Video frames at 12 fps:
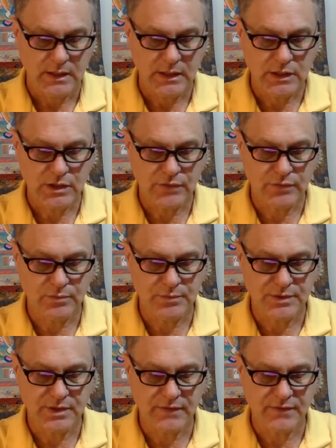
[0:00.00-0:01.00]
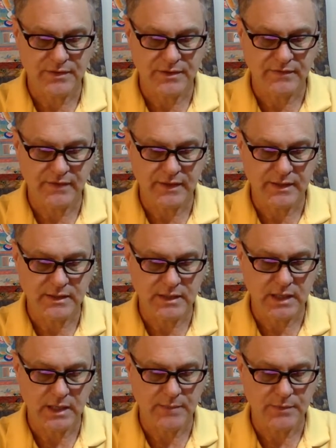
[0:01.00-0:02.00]
each of whom suffers at various
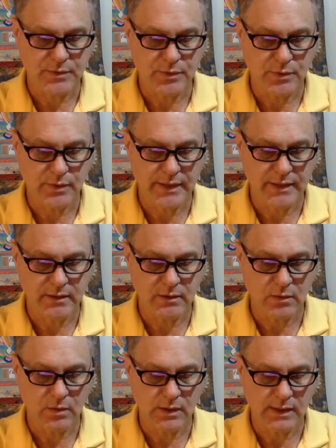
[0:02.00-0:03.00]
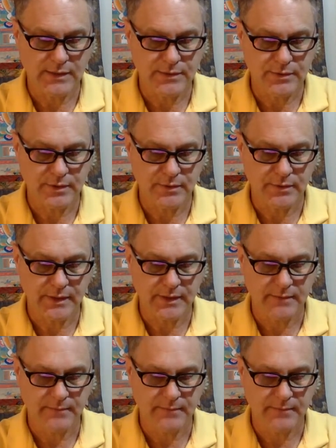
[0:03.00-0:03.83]
times to a greater or lesser degree,